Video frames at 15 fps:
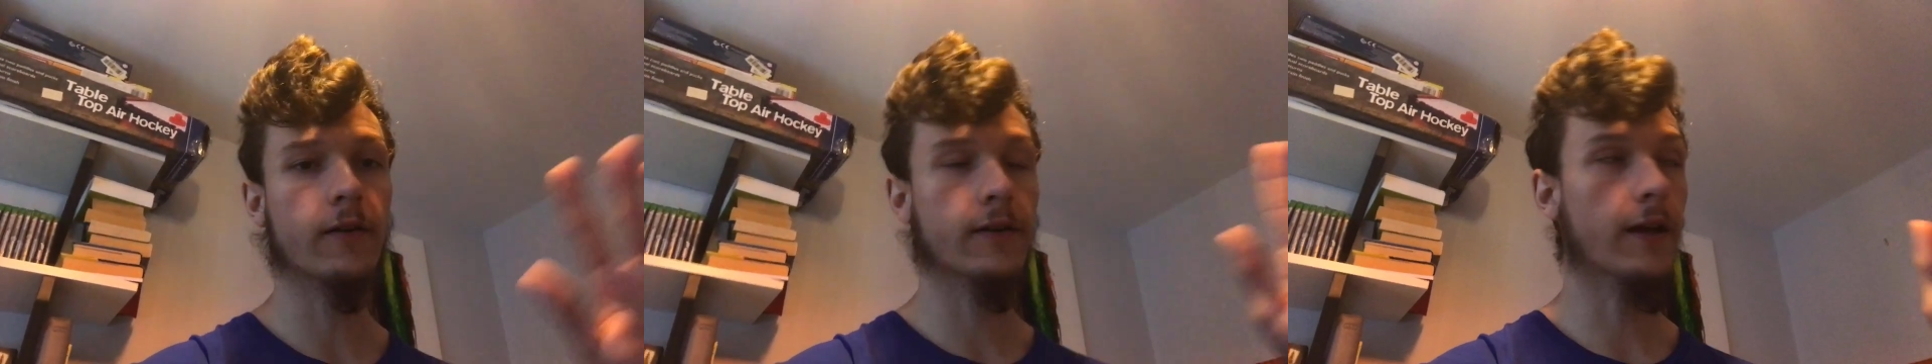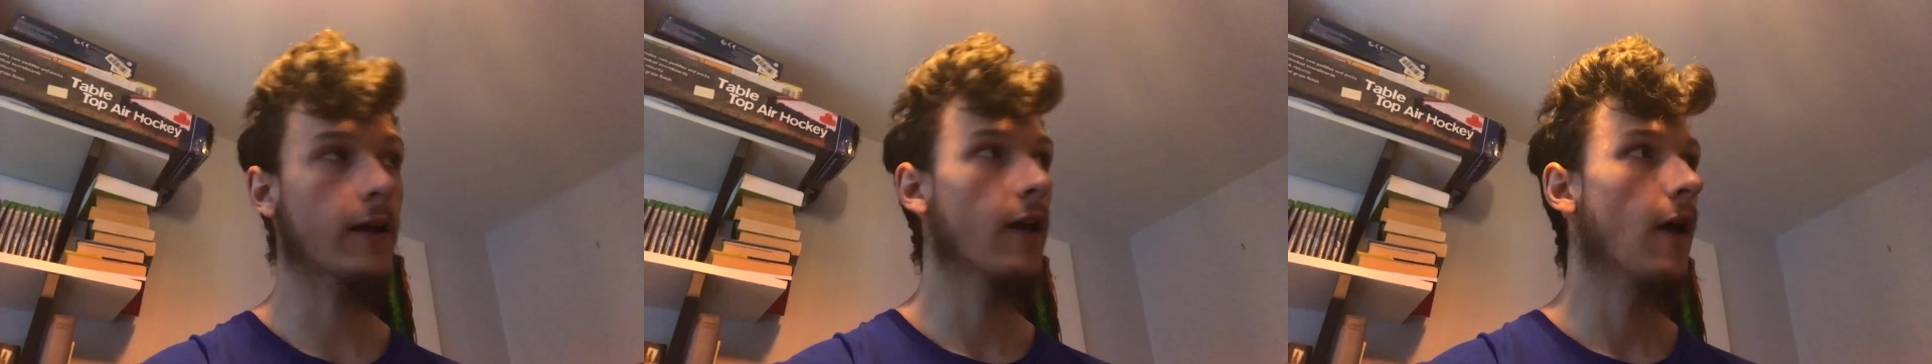
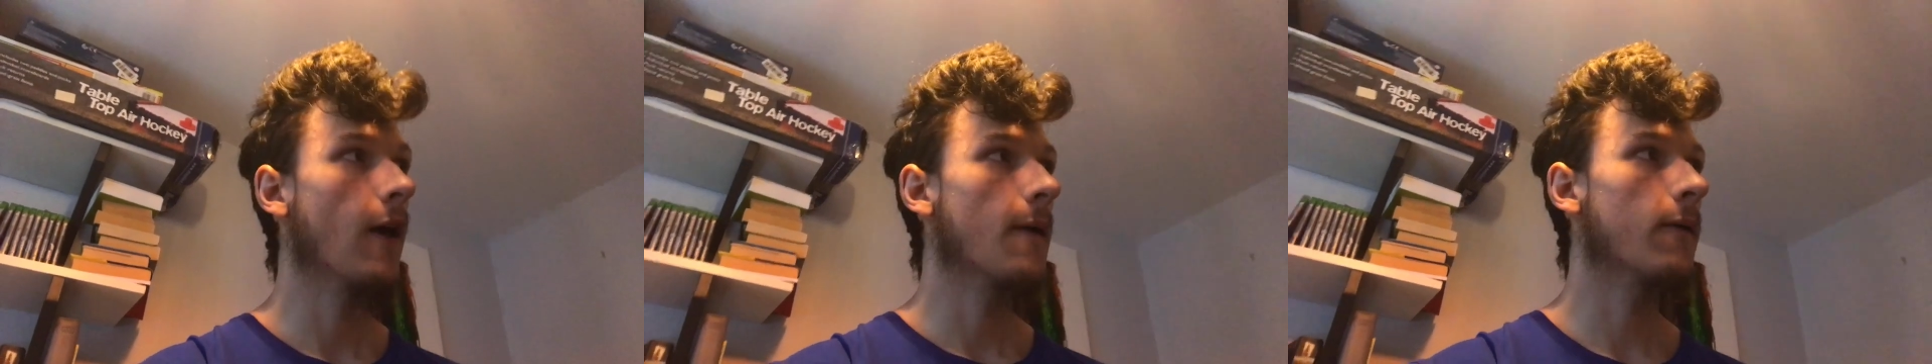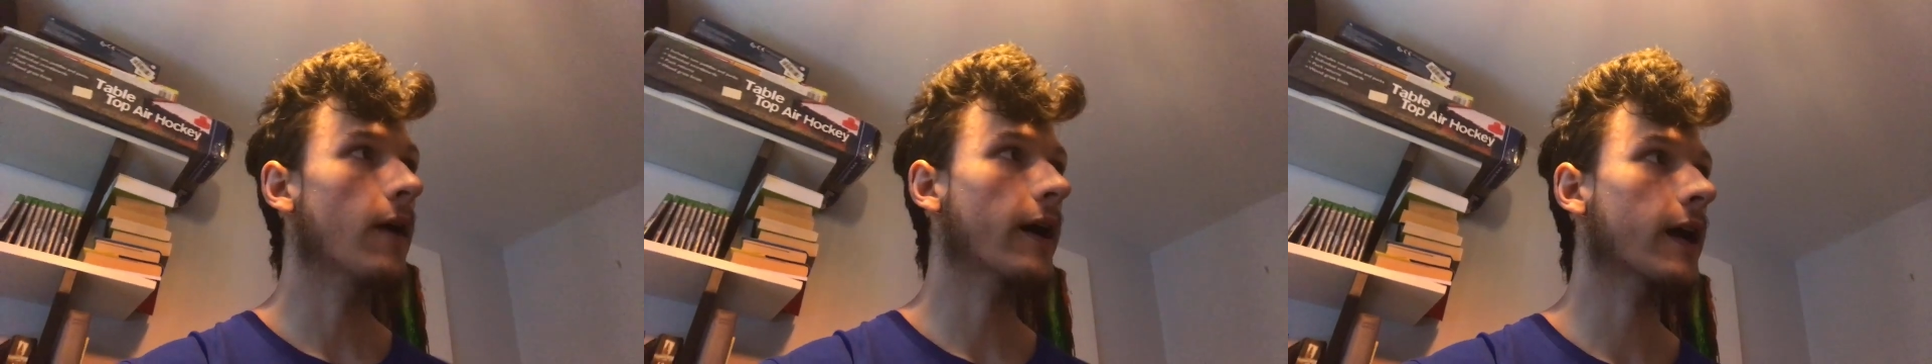Okay,
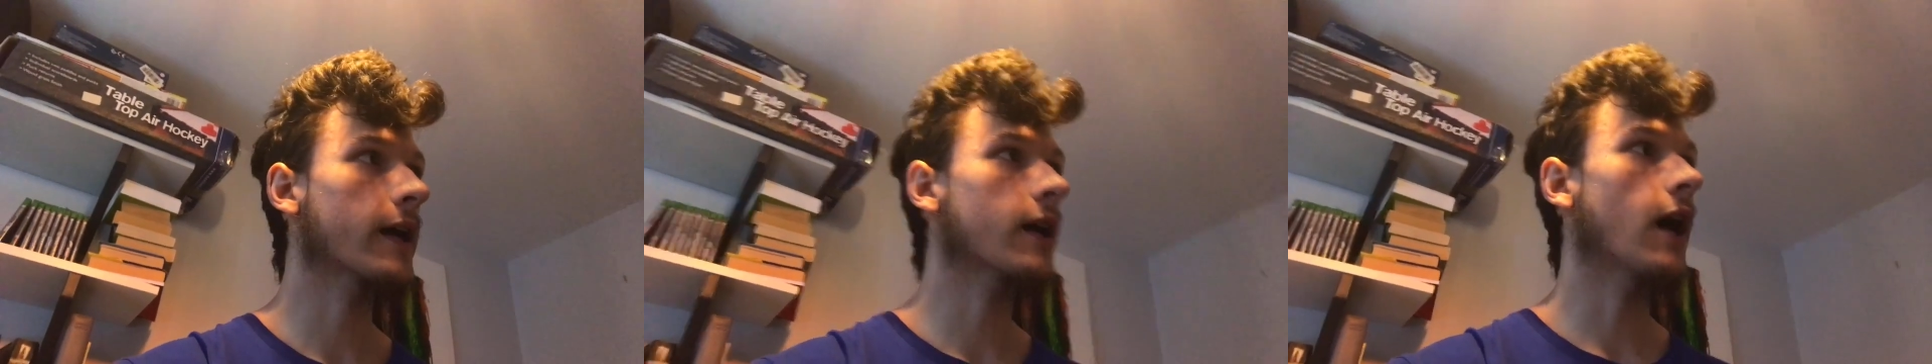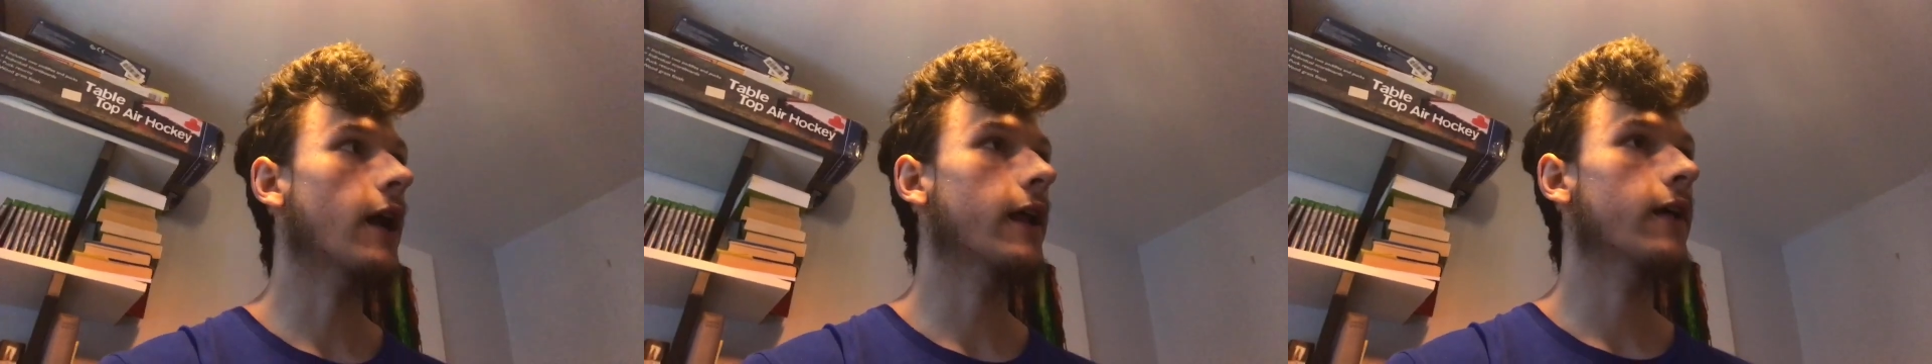like I
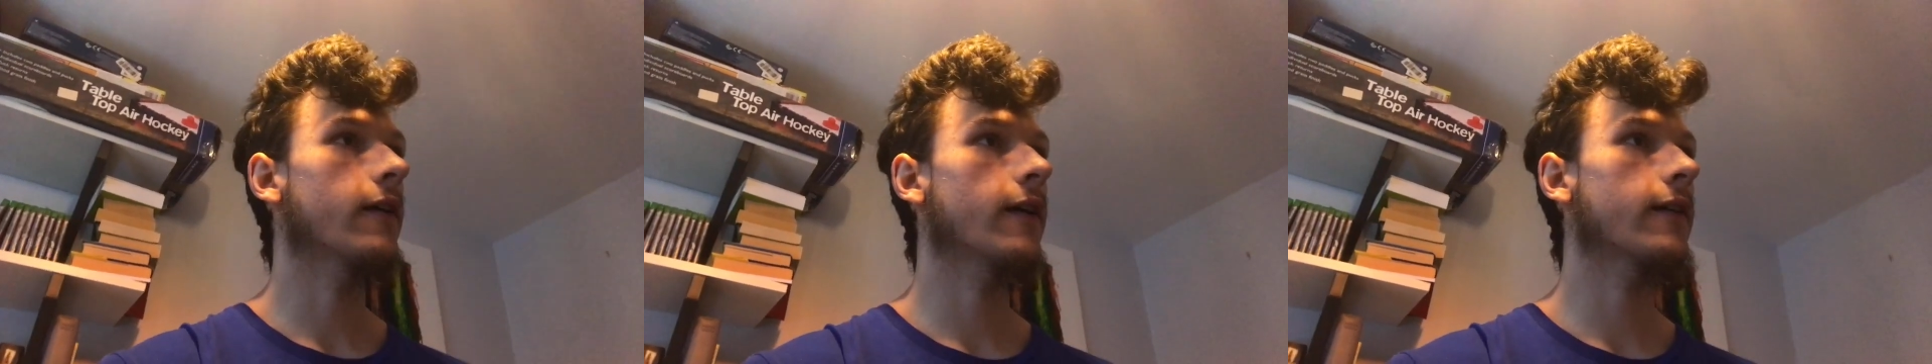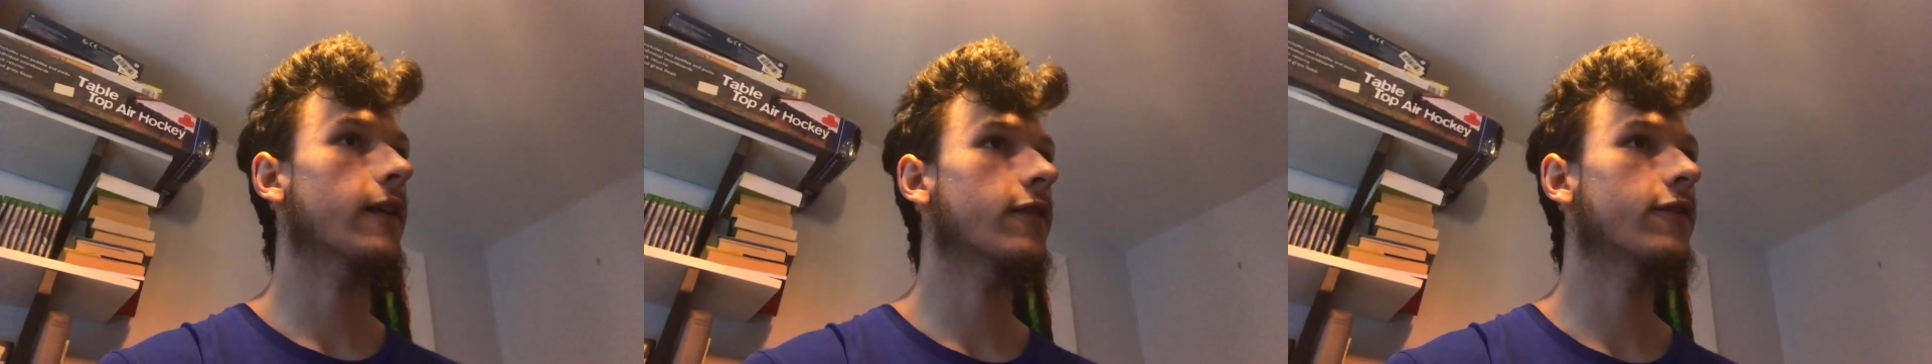got it.
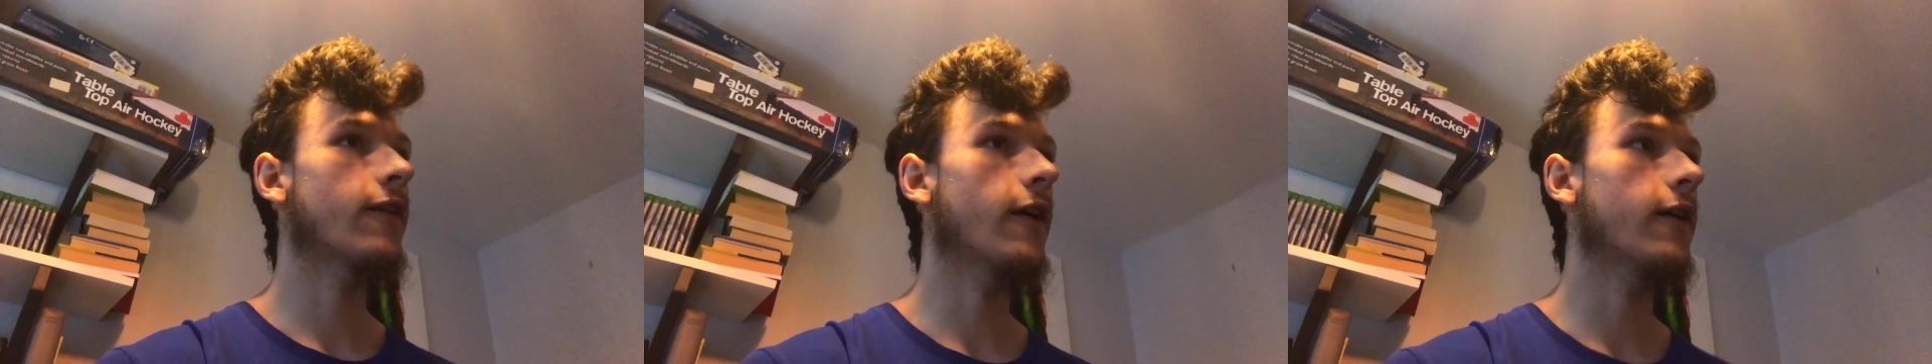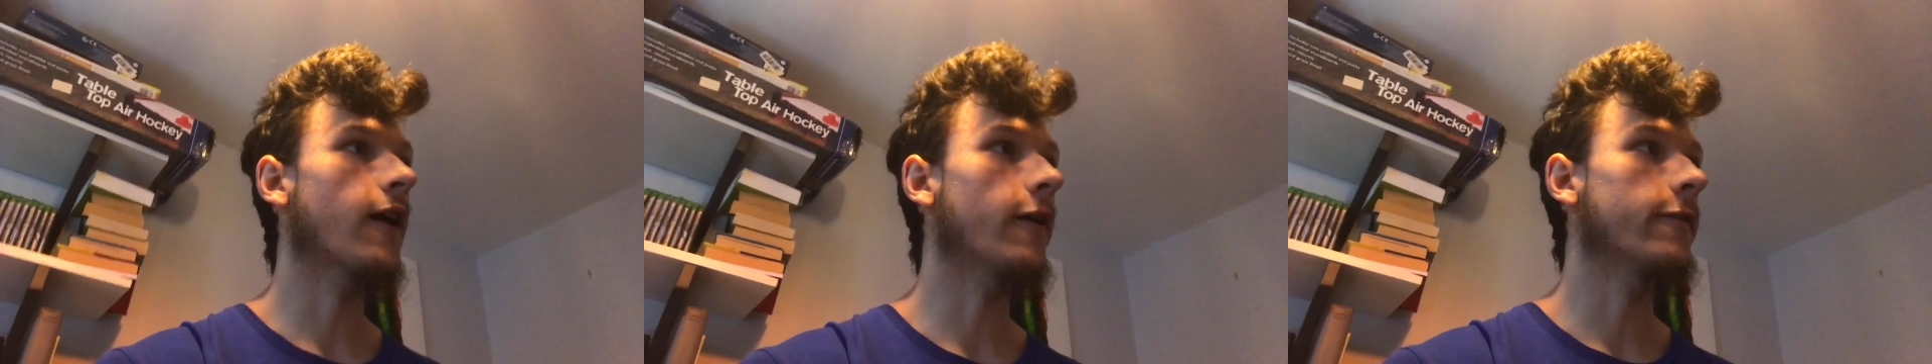That's
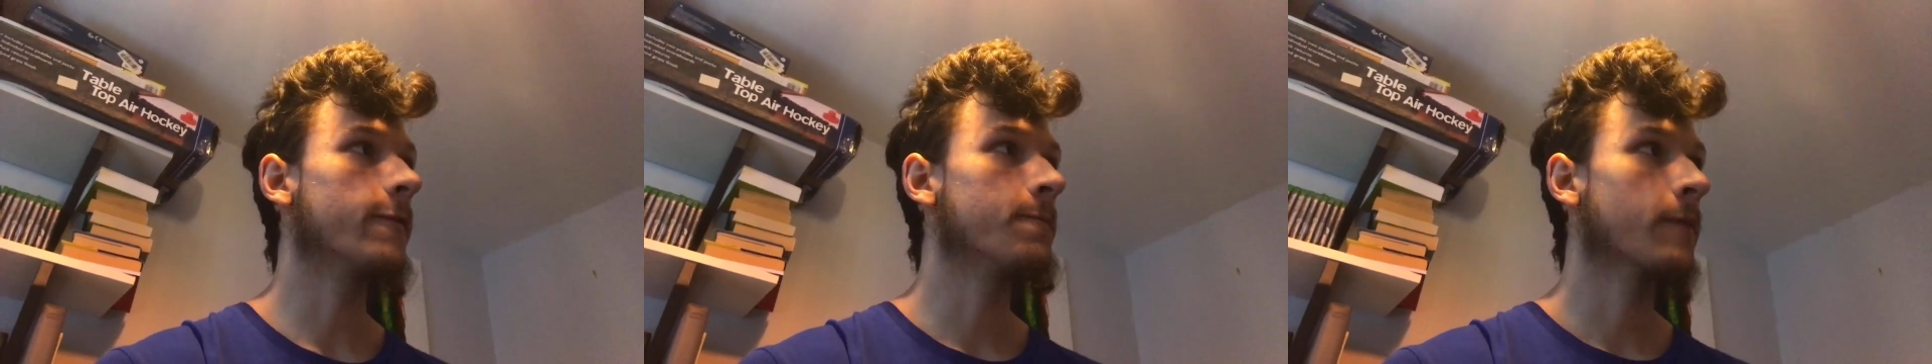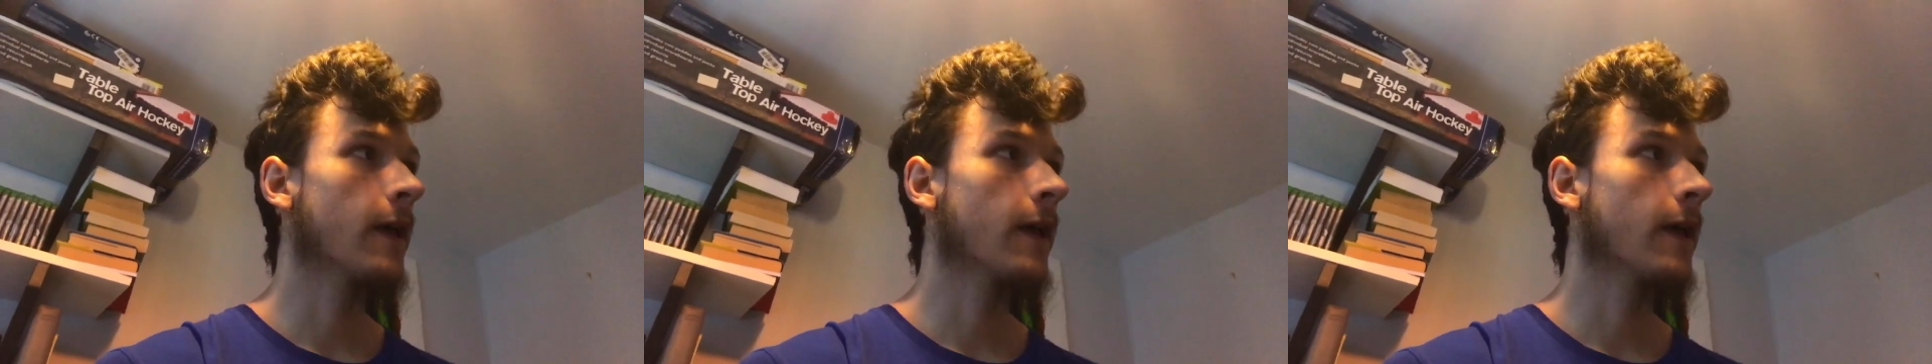fair enough.